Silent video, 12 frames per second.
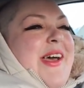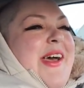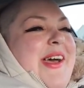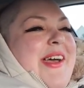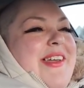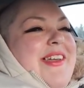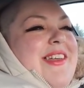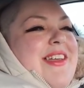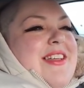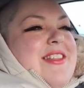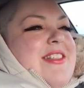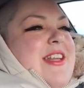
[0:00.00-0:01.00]
stupid
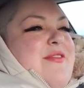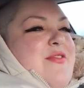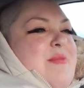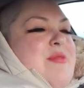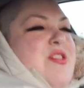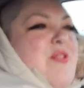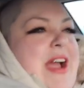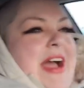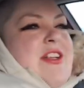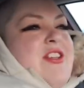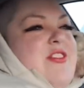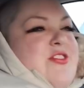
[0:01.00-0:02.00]
instead of from
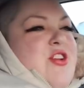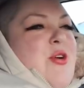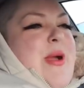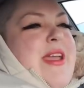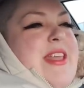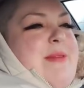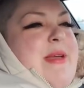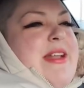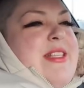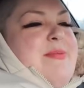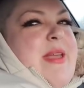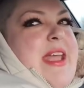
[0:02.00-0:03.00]
scratch. There's no way they
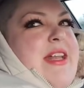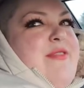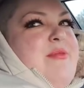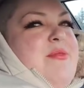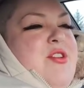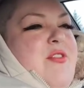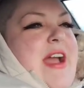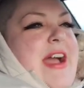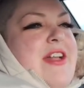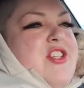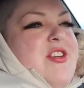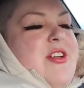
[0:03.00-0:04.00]
made spaghetti from
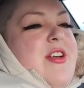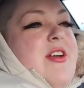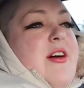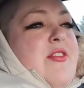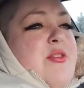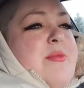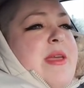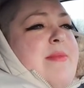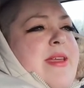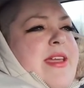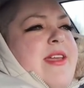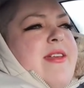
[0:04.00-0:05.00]
scratch. Although
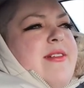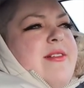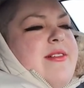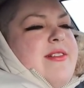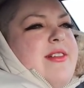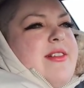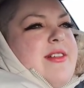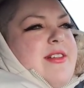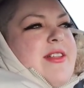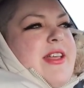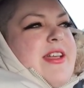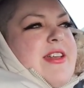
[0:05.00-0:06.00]
maybe
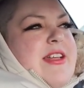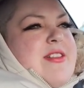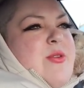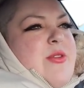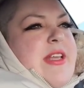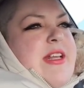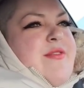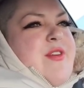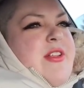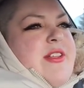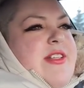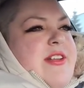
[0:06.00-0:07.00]
like a nice old lady
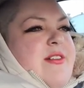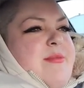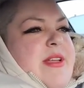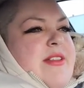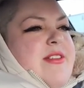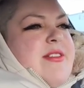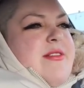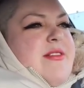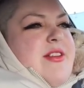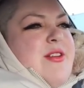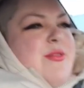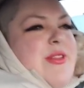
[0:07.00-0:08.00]
volunteer made this,
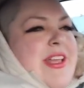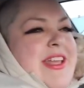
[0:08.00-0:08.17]
you know, like